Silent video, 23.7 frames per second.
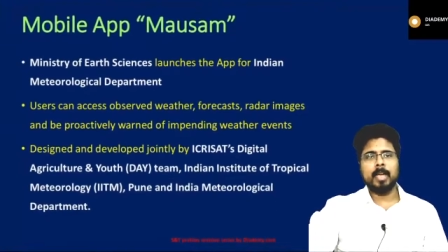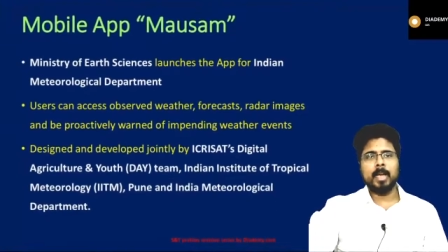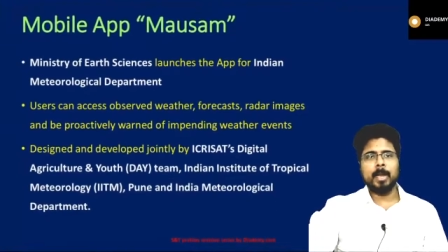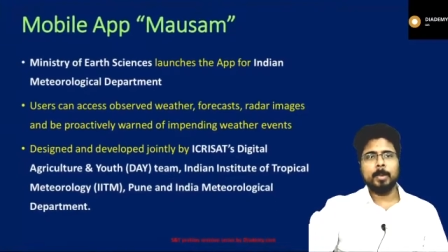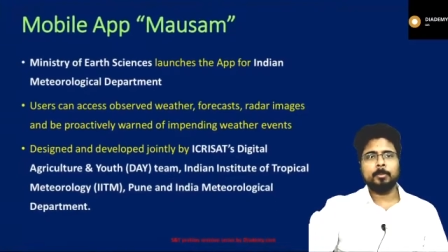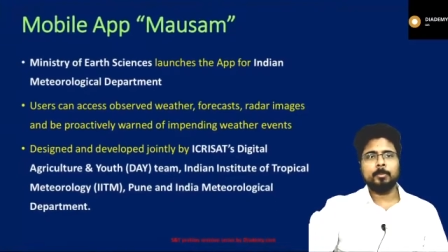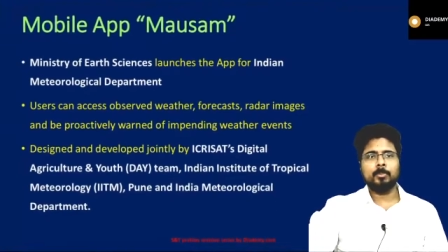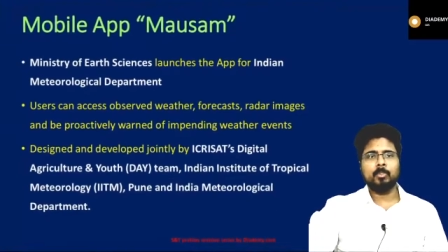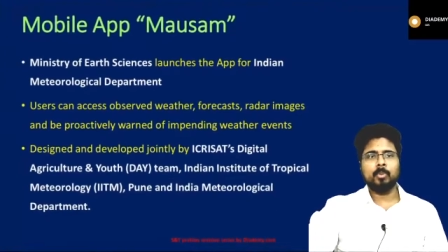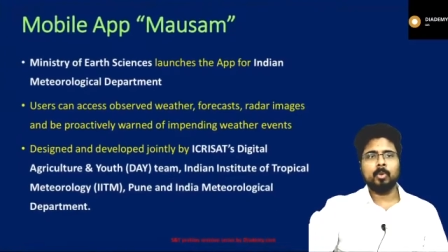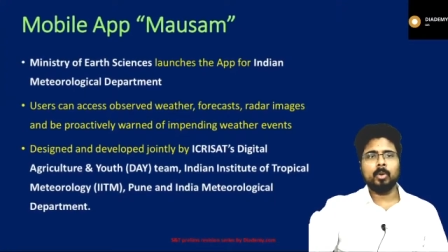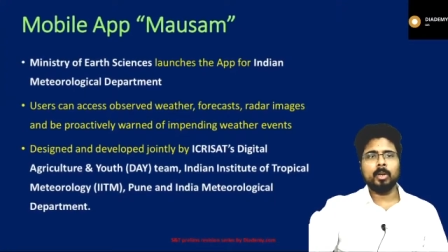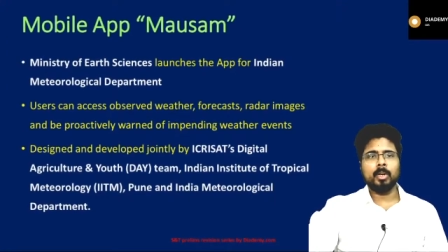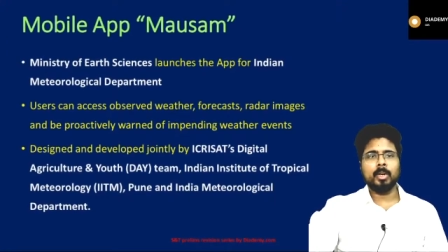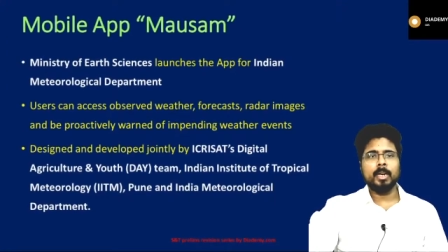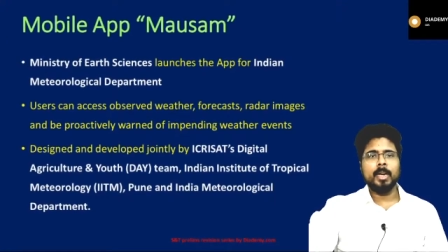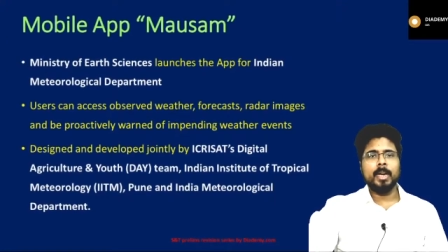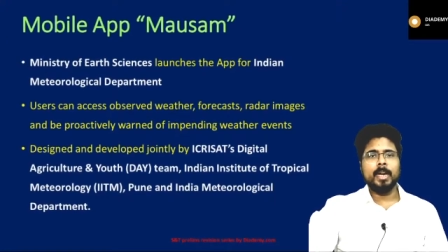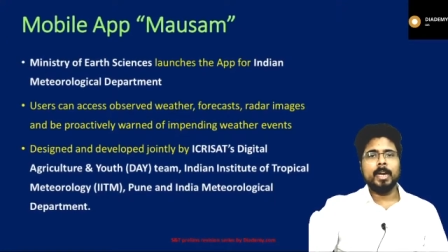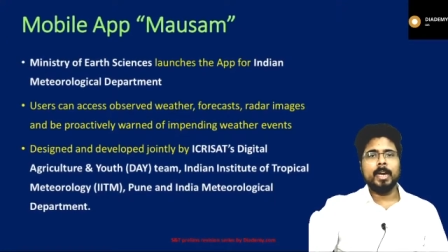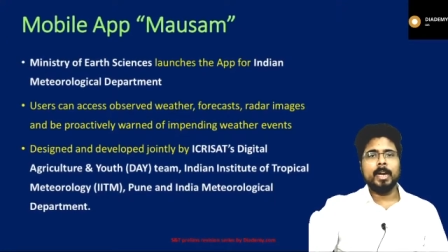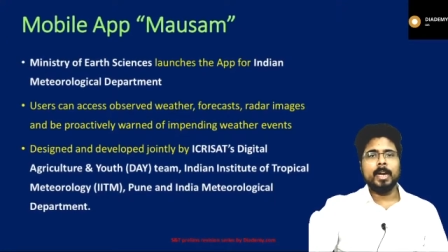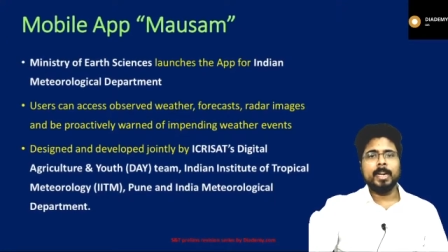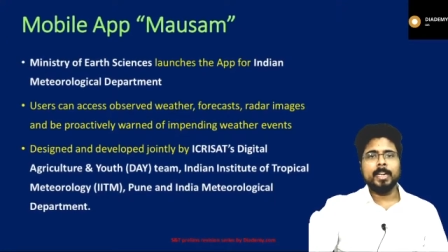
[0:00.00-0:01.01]
app for
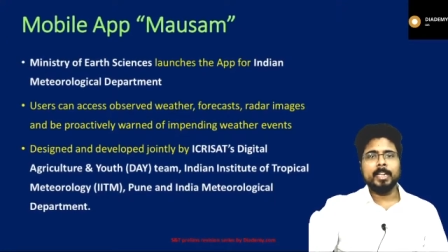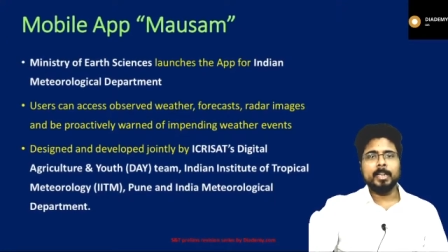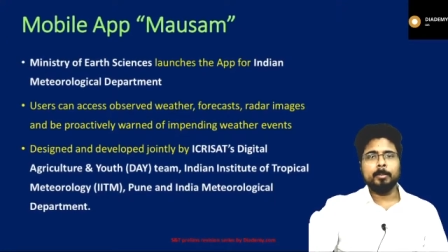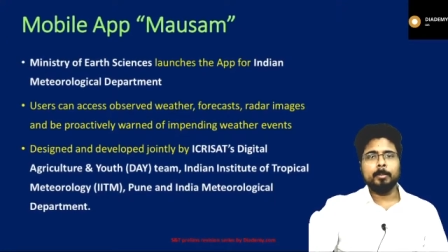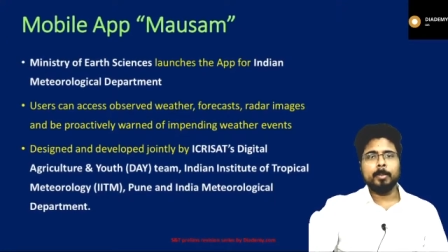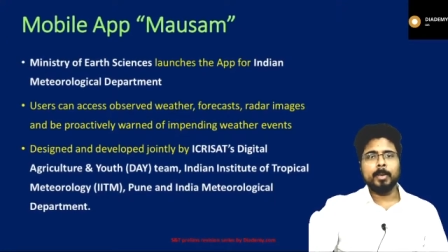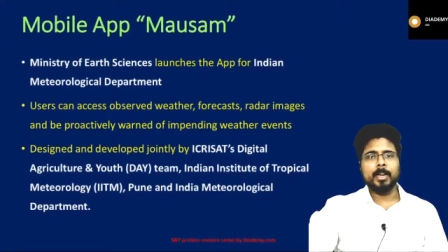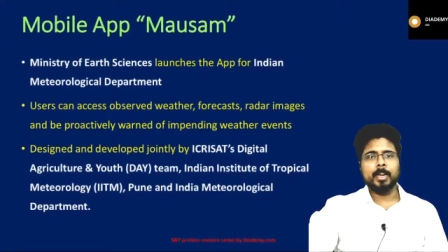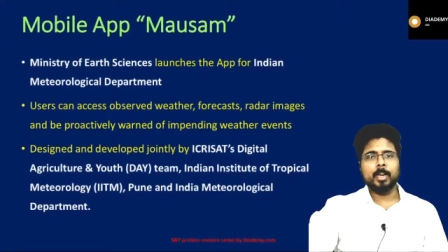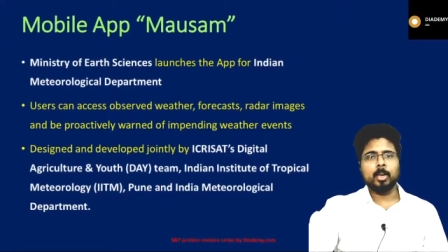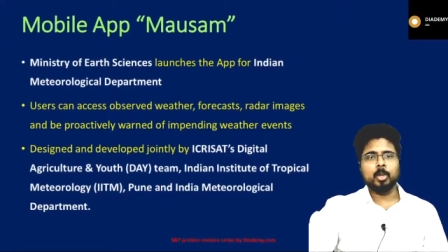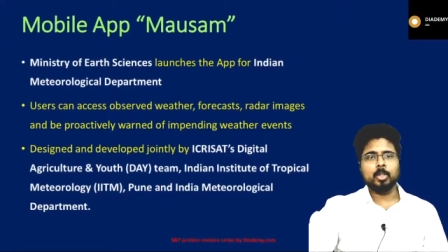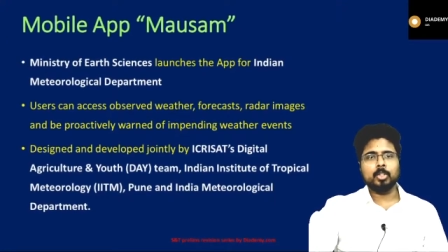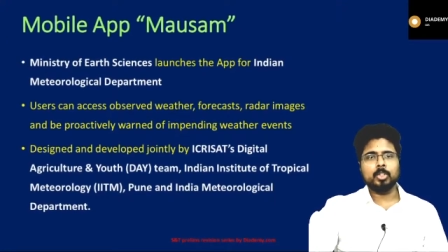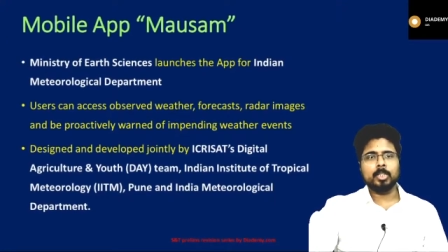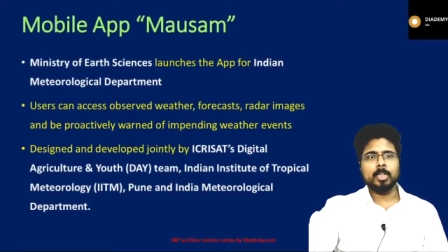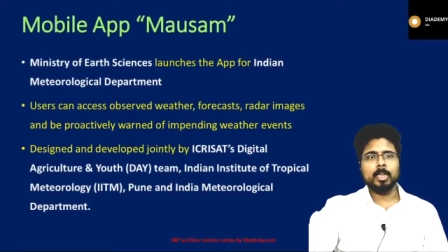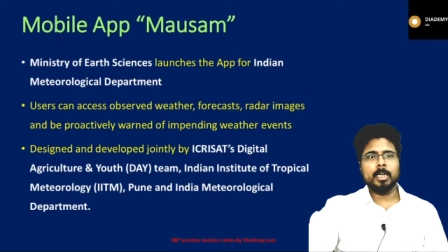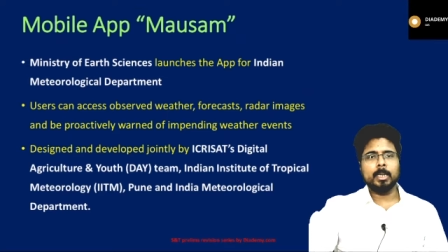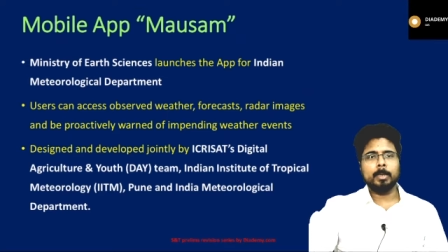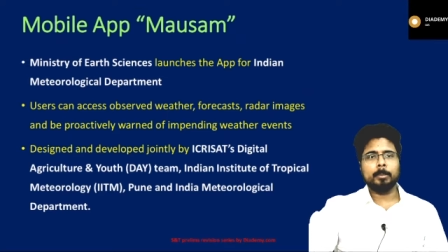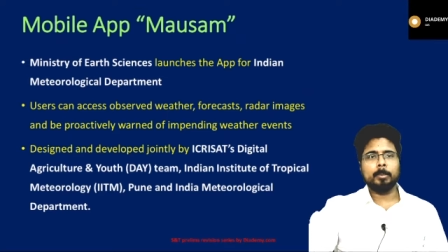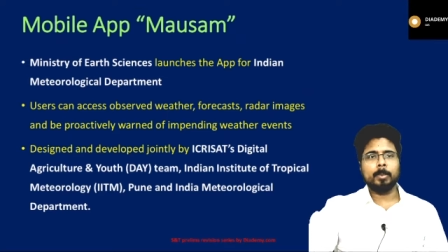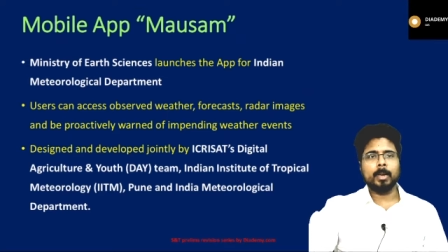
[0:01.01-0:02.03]
Indian
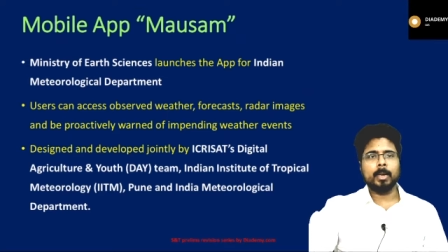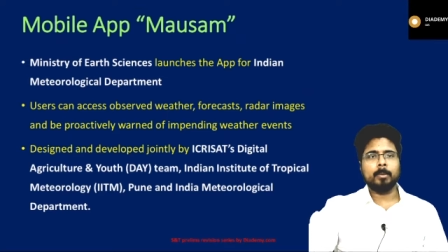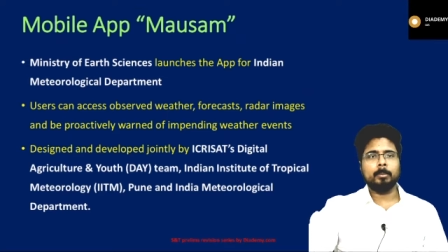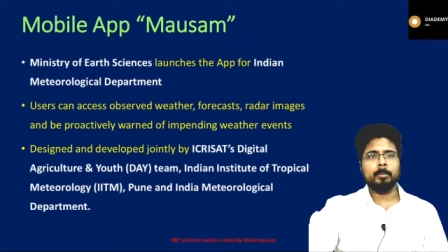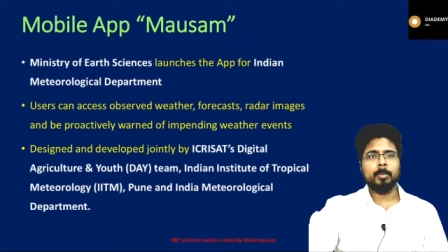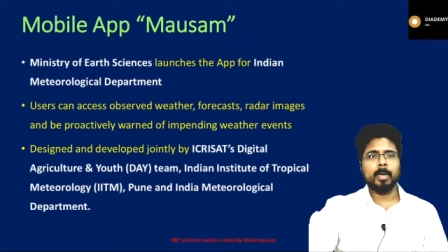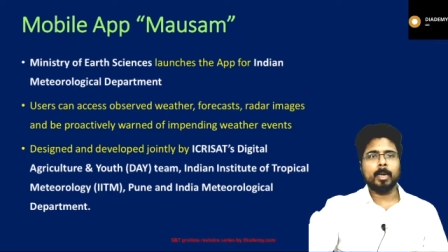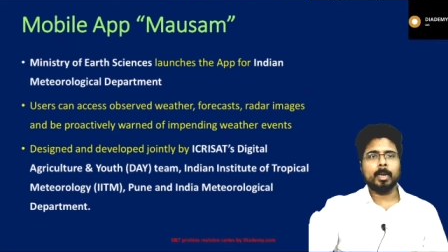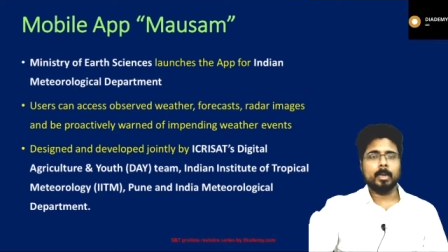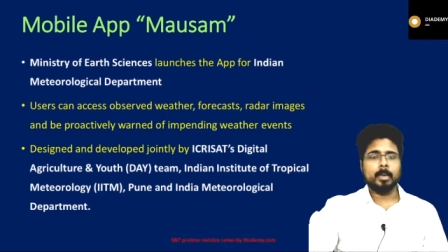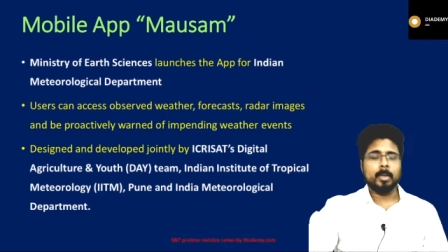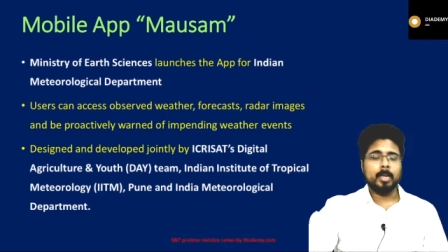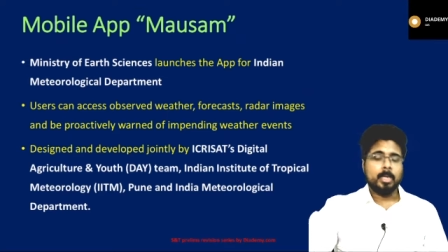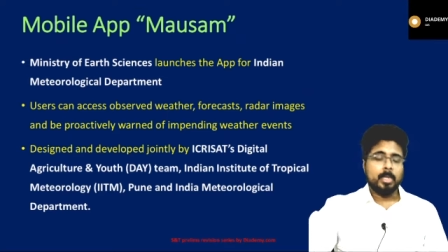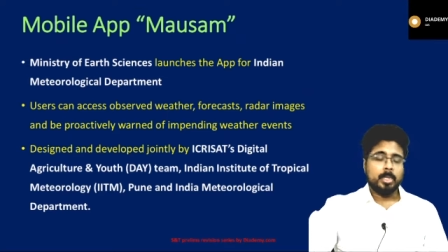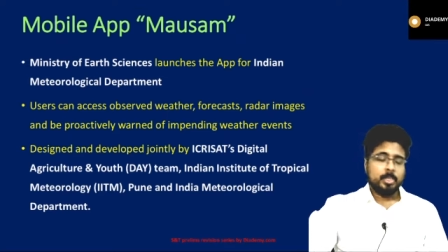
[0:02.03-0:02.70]
Meteorological Department.